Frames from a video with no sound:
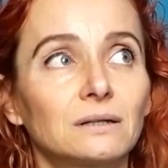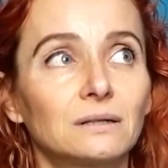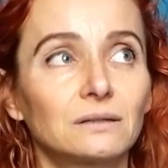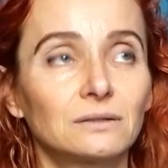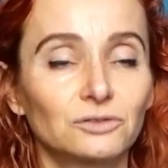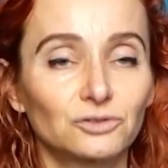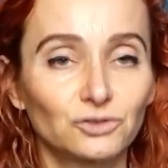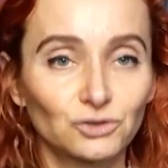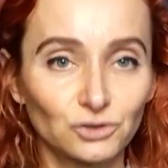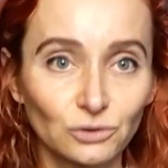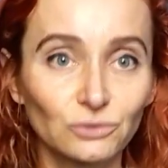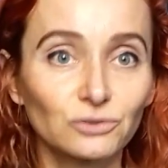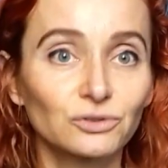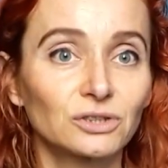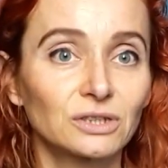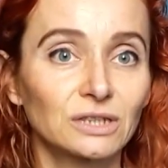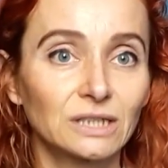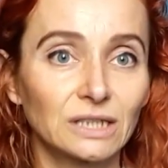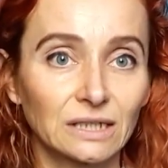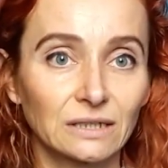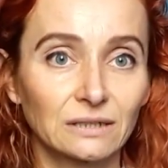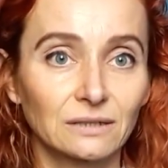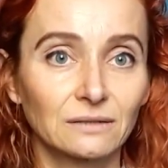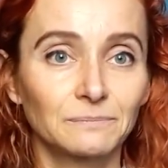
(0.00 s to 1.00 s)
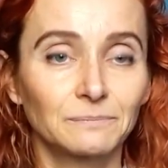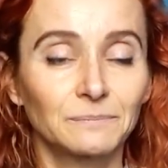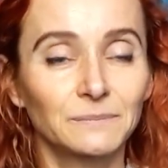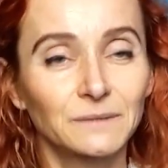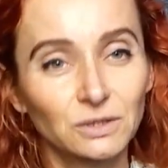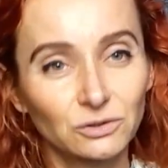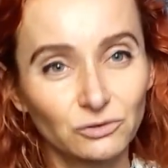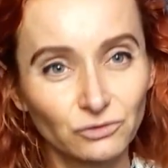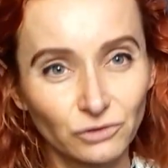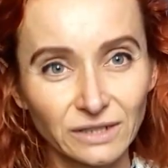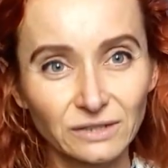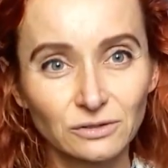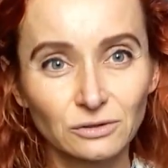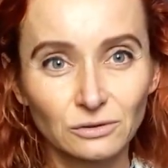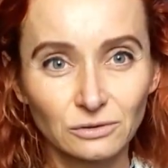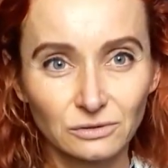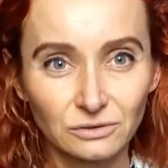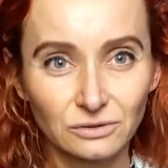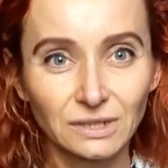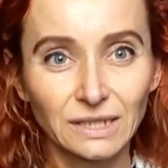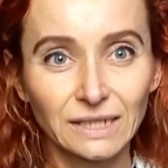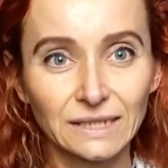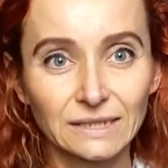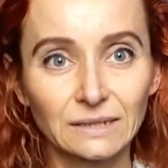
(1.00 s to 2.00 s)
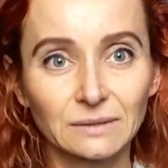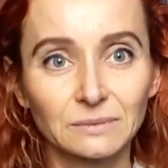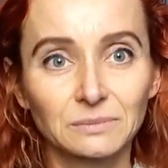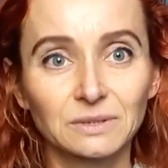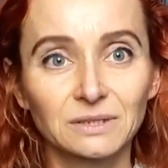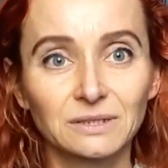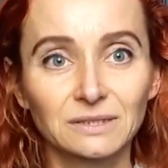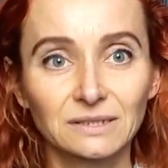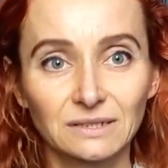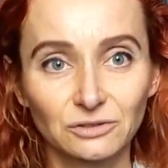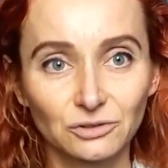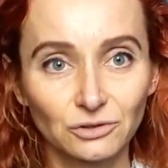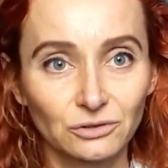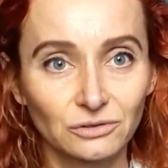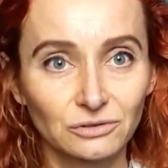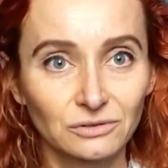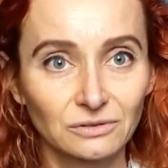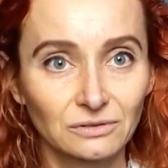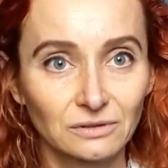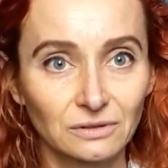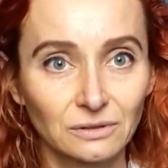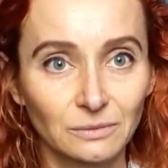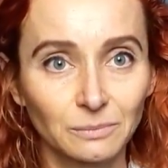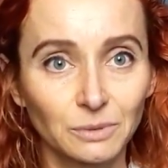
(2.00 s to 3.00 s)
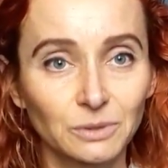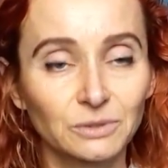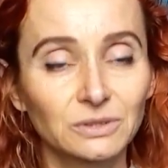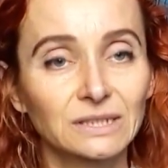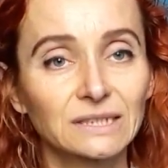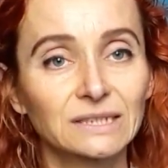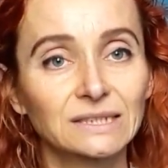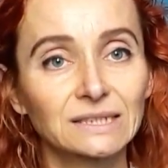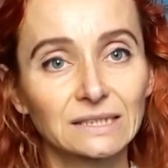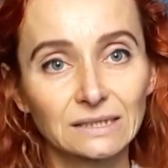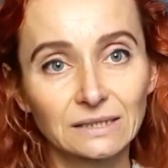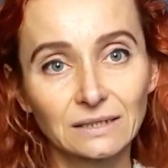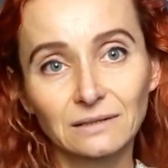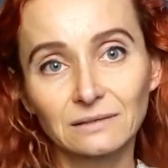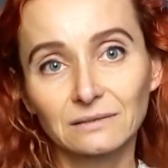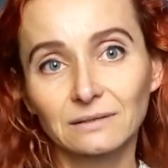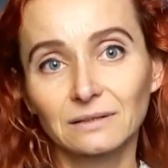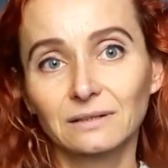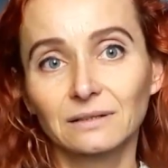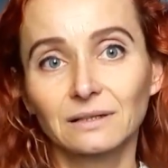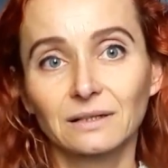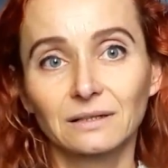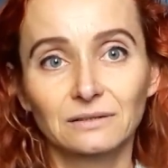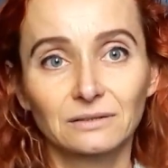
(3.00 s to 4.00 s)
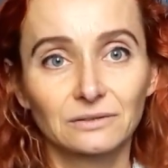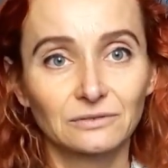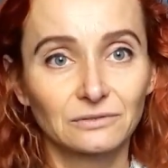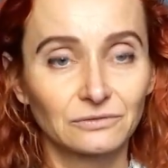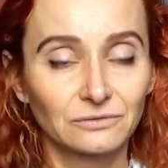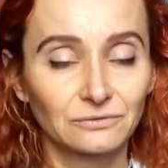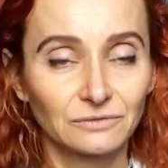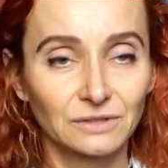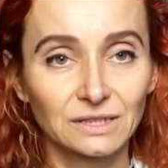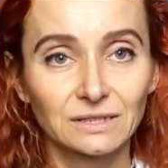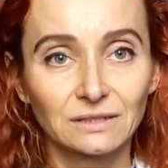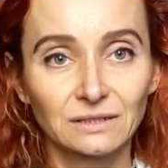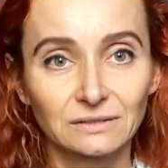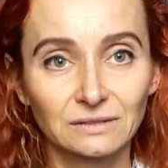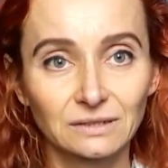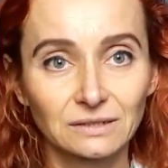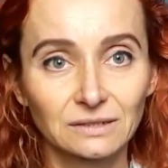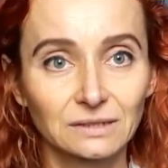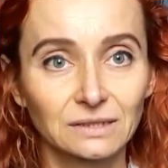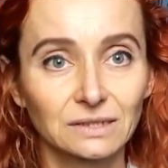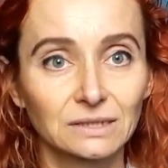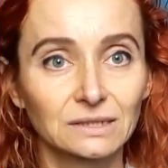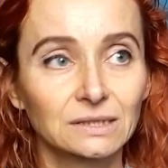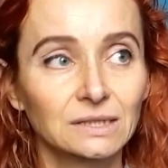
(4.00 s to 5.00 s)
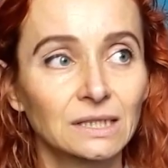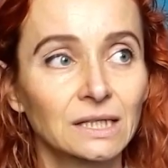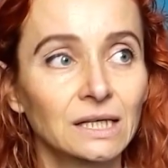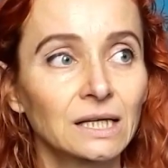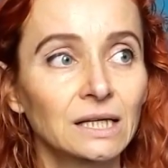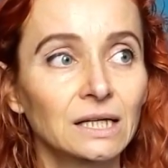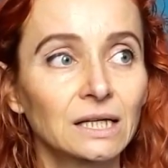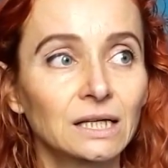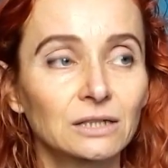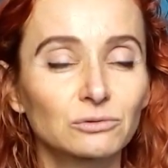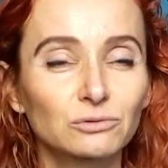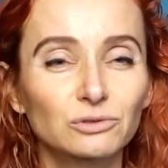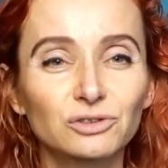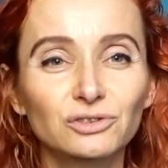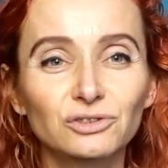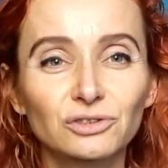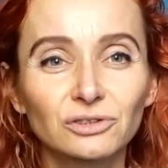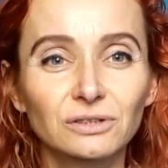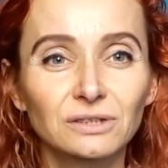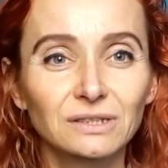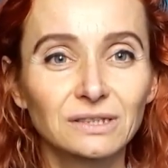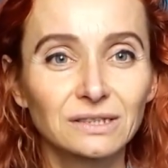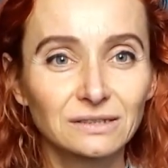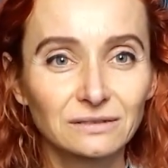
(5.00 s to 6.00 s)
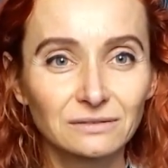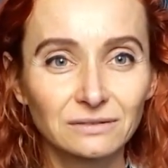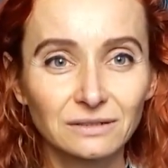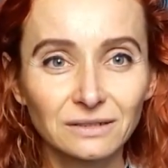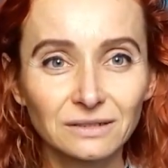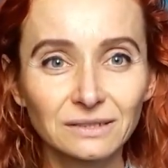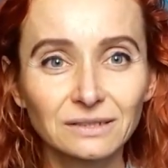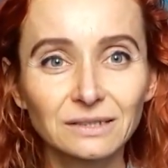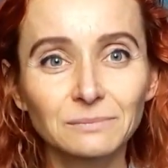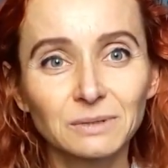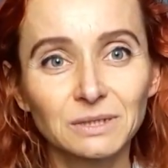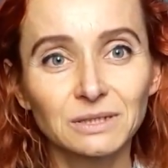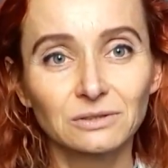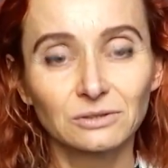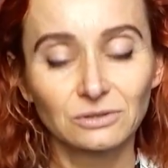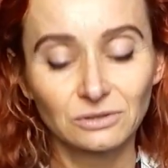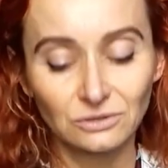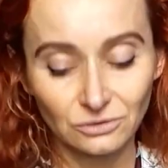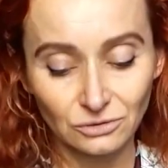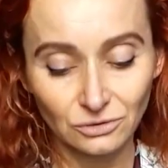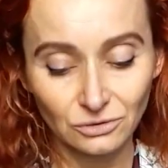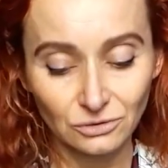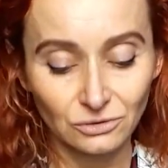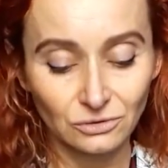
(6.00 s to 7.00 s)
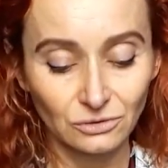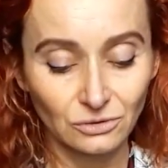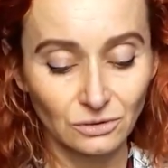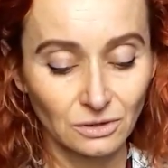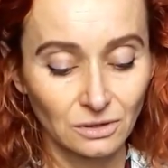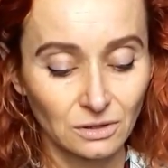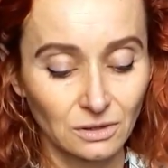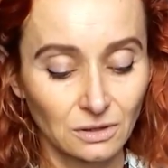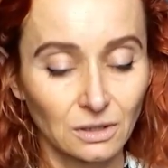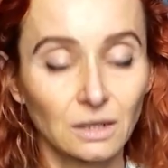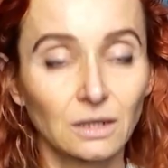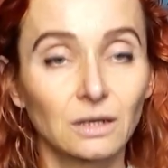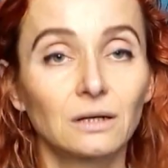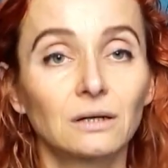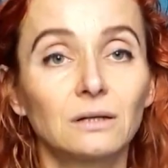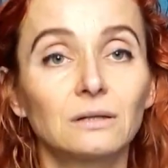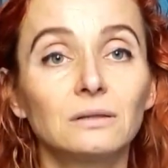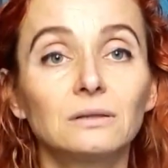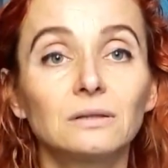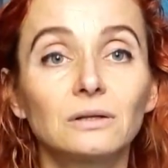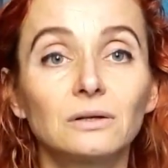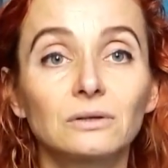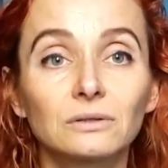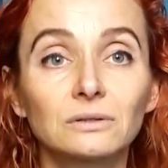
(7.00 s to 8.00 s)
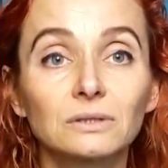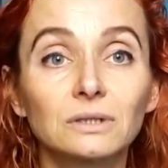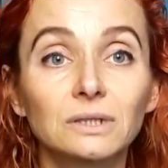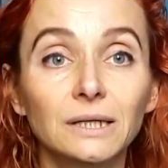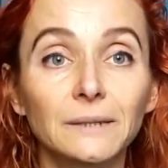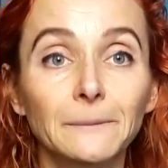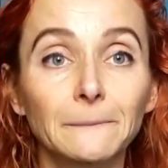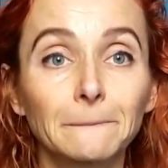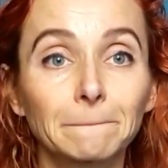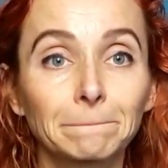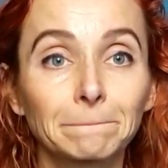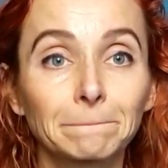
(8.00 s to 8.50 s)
shortening the dress altogether, because I shortened the bodice, and then I kind of decided that it was tiny bit too long